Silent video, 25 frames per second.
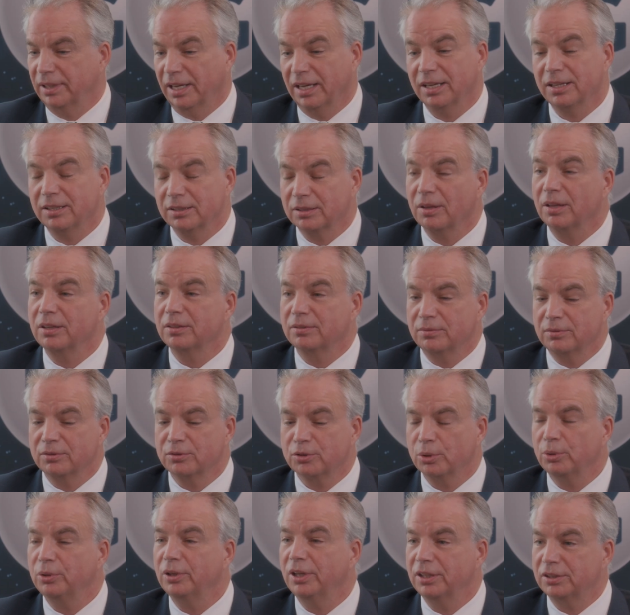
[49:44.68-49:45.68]
Yeah, it
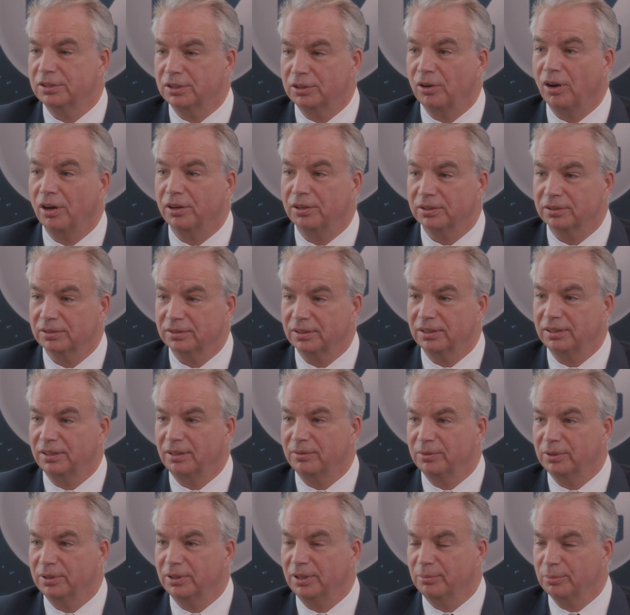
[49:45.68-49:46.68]
truly is an honor, and I
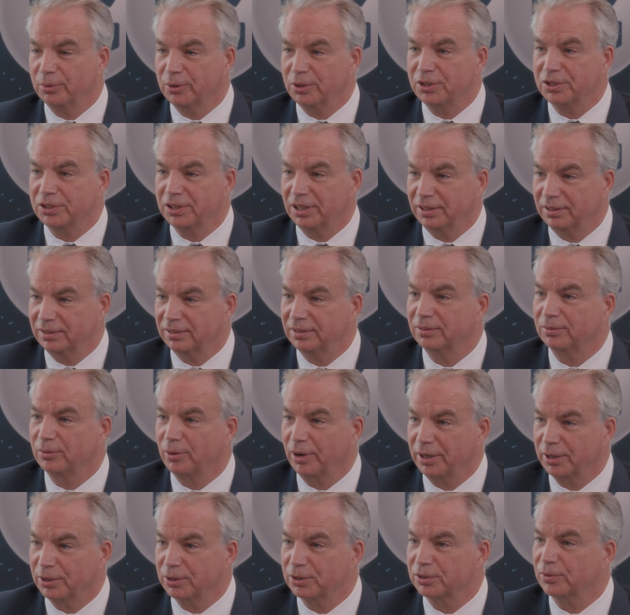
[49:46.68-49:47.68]
really appreciate the
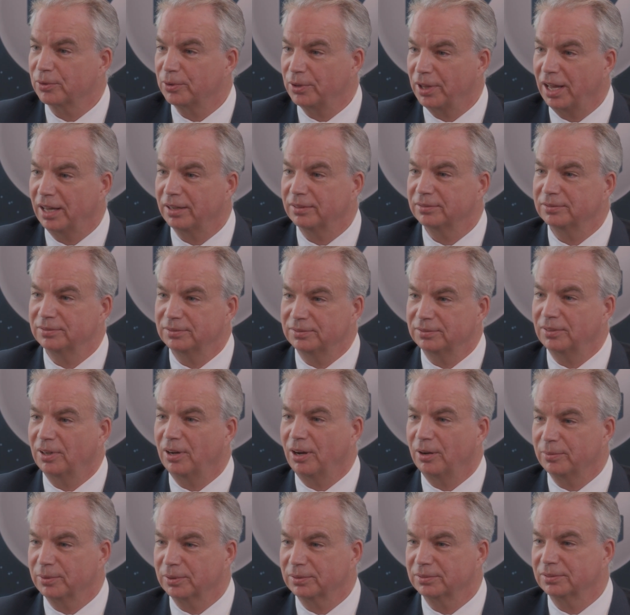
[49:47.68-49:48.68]
writers for that
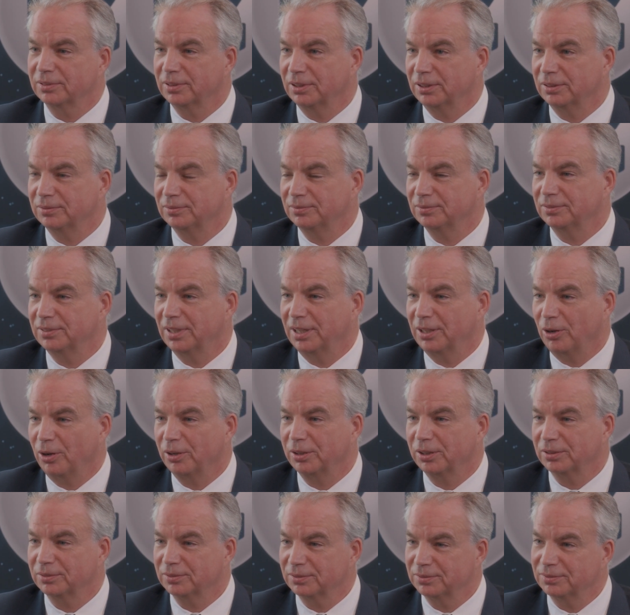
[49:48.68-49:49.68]
offer, that
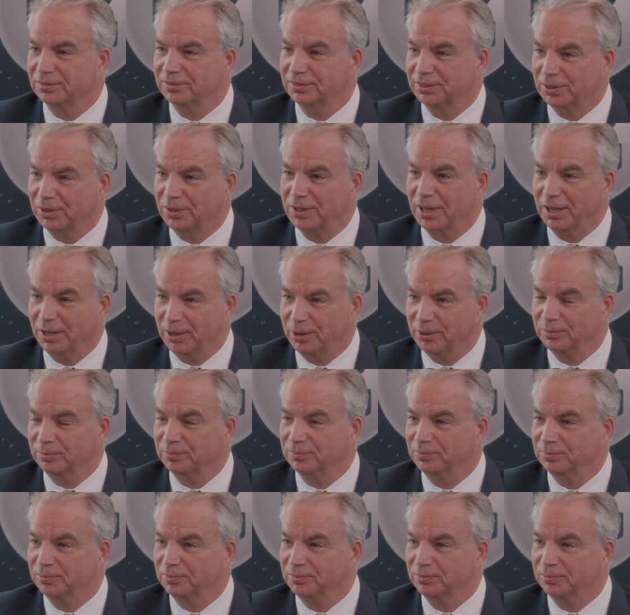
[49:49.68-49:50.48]
honor. So thank you.